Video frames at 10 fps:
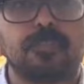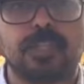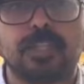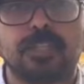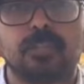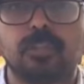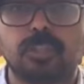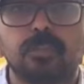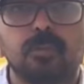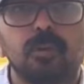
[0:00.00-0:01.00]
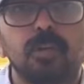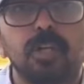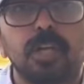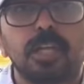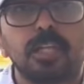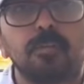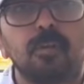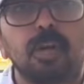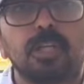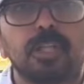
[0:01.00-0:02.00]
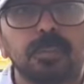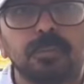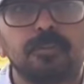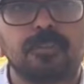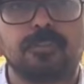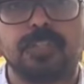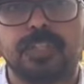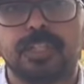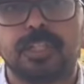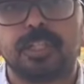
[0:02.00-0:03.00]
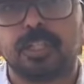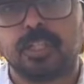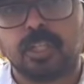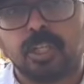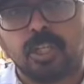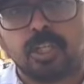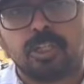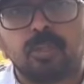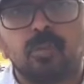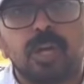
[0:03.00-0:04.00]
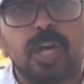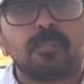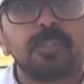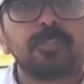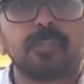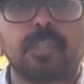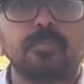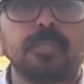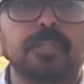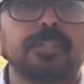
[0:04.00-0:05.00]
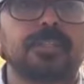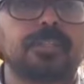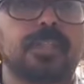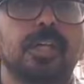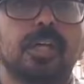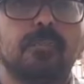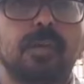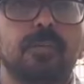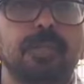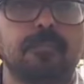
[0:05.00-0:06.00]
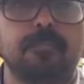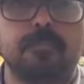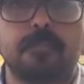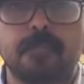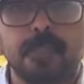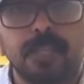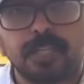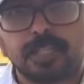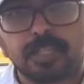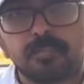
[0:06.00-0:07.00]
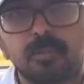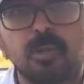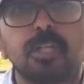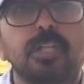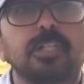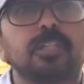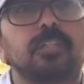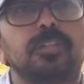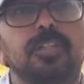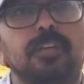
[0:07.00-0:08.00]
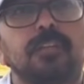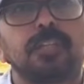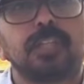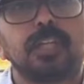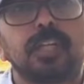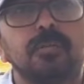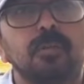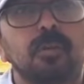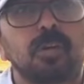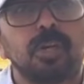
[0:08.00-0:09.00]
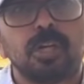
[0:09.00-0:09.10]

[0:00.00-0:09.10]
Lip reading: fingers, holds the ball, leather ball at the tip of his finger. So what happens with him is maybe the ball kisses off the surface a little more,